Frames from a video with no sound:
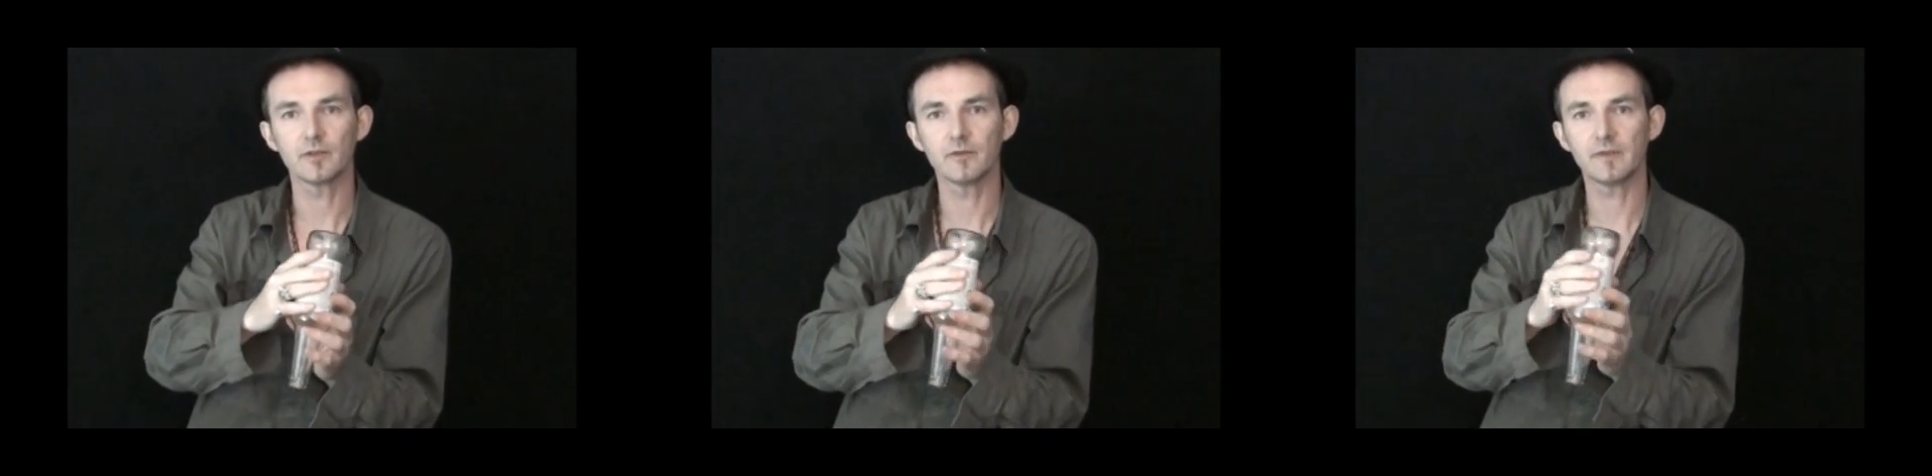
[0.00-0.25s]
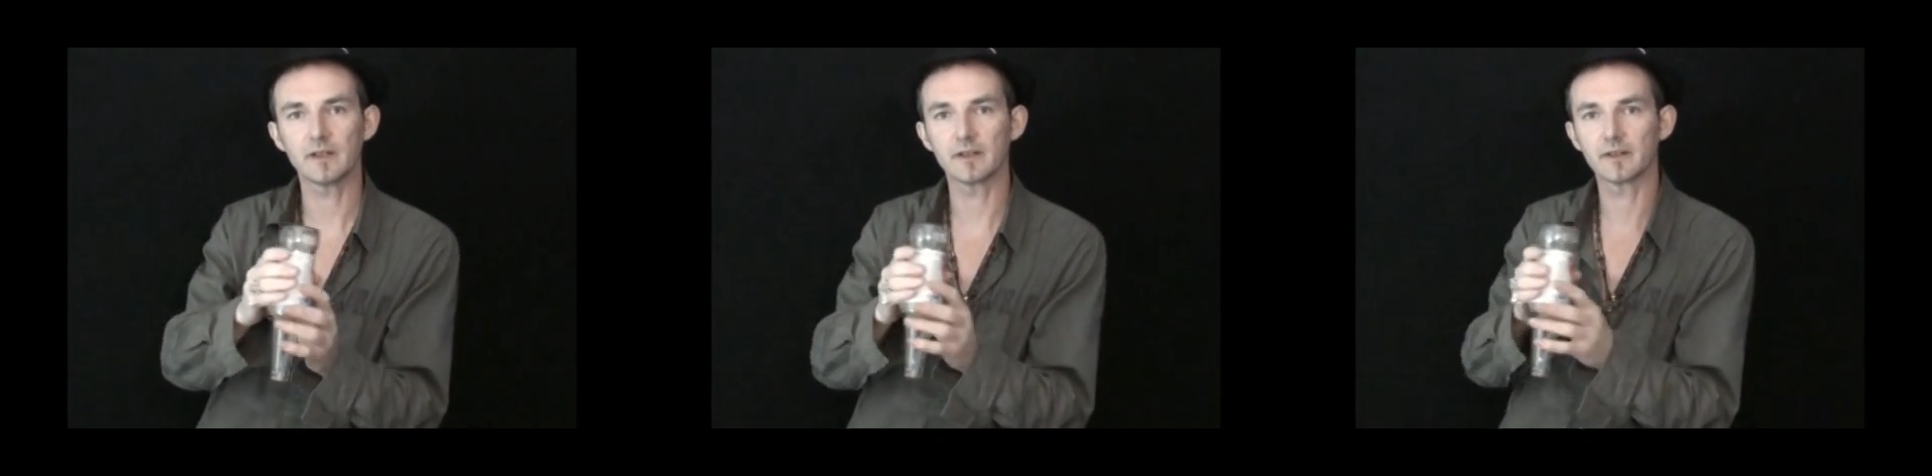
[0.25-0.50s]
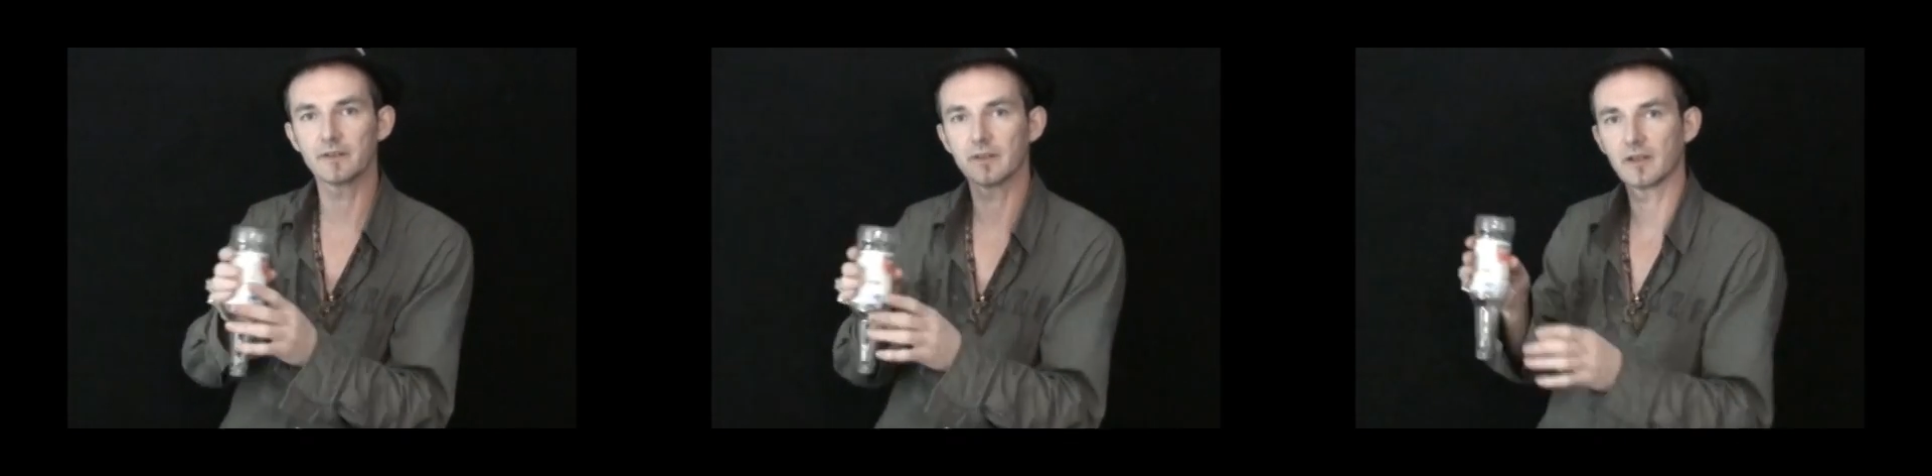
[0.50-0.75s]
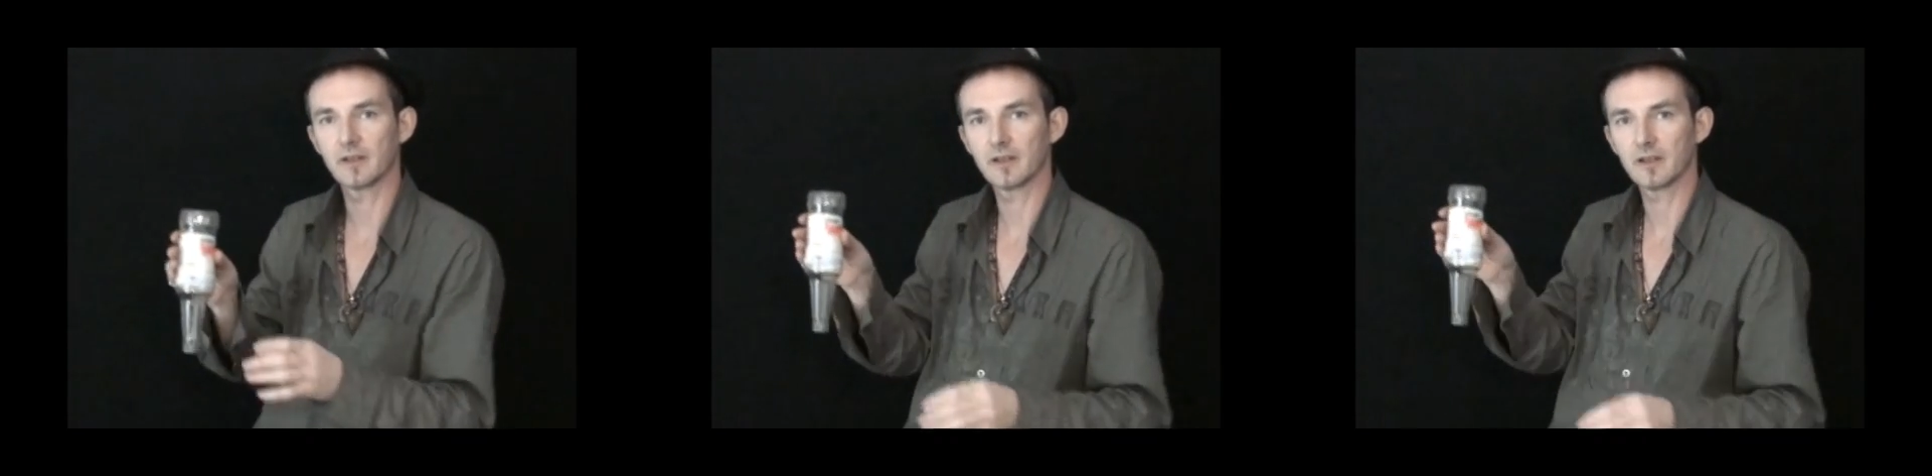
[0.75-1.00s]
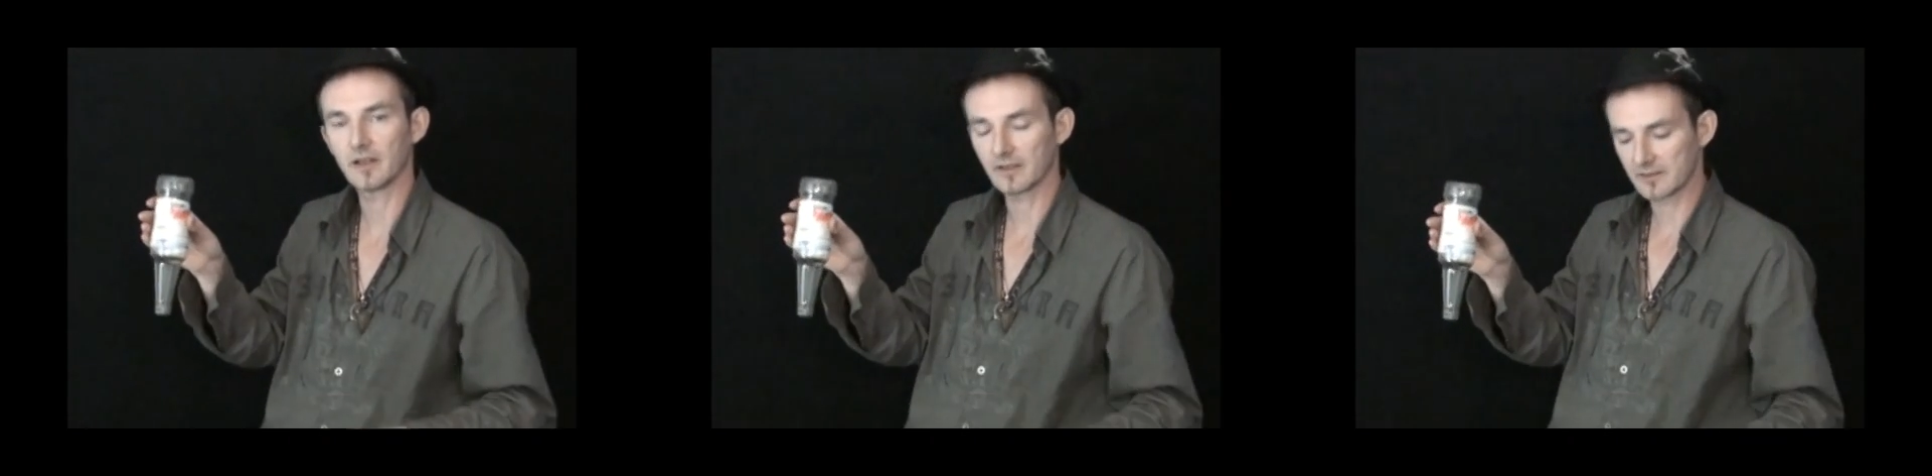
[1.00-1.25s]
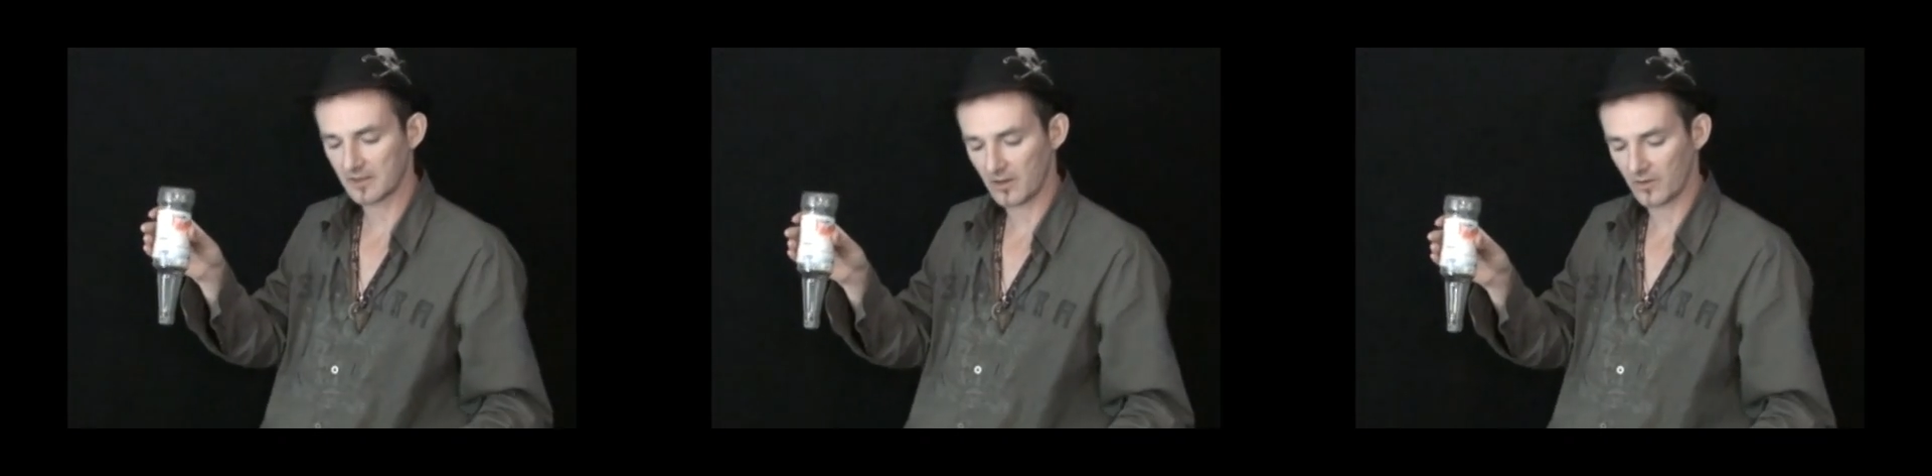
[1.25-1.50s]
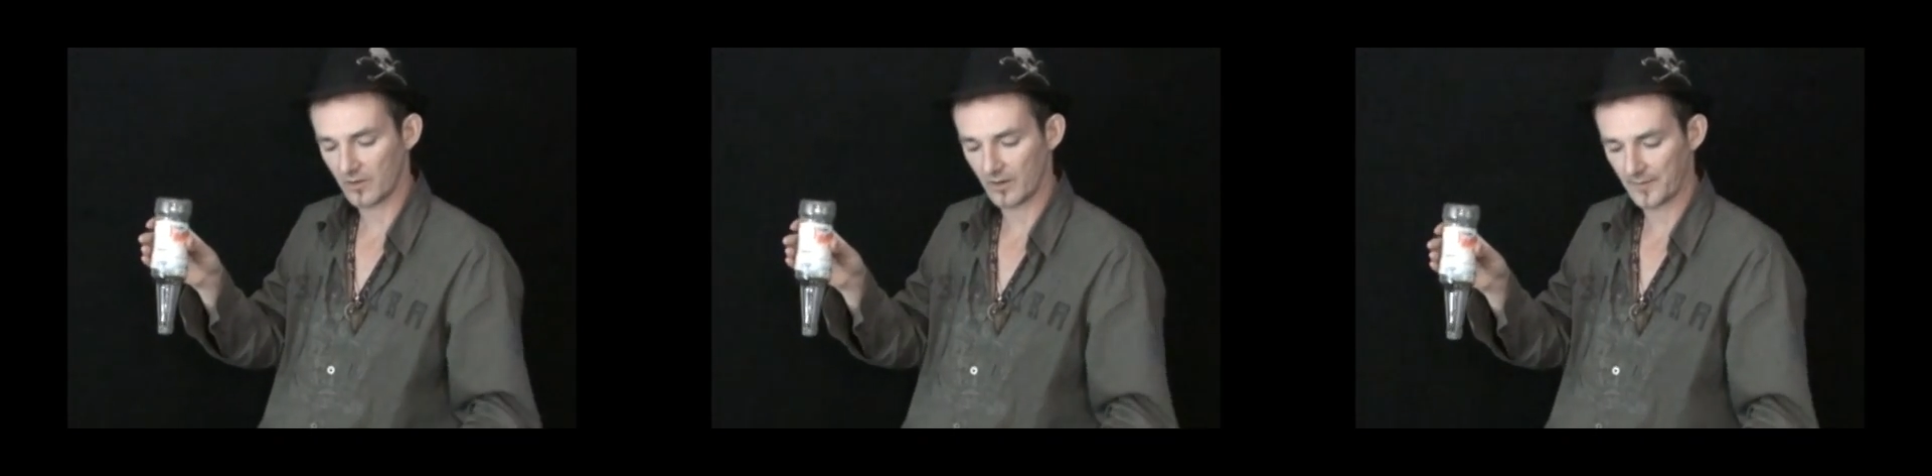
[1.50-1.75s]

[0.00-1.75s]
two fingers, like so.